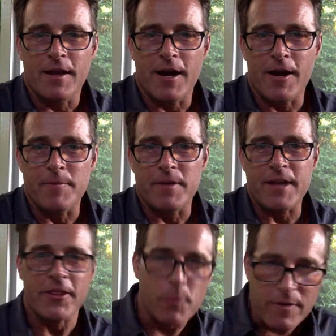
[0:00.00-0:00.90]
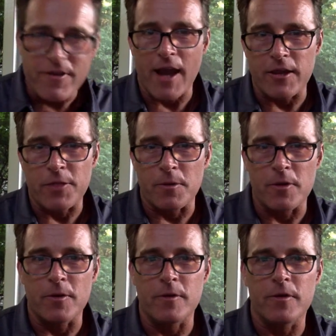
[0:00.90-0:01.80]
Um, now that we've gotten
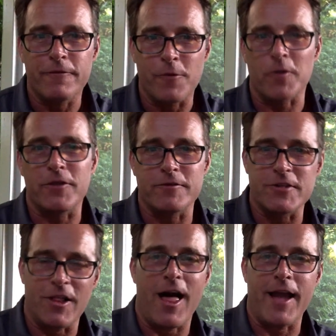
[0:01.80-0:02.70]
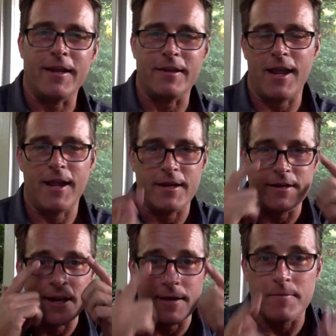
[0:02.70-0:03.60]
through 4th of July
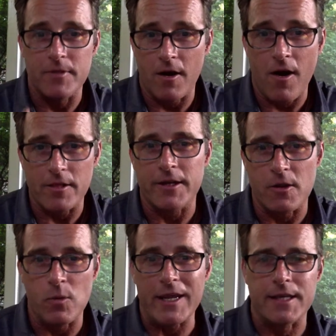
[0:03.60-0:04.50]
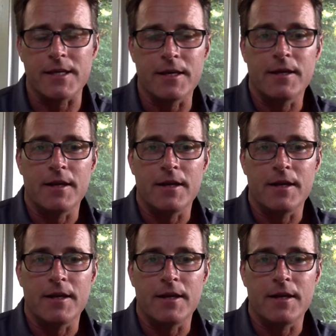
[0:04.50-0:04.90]
and um, the holiday week,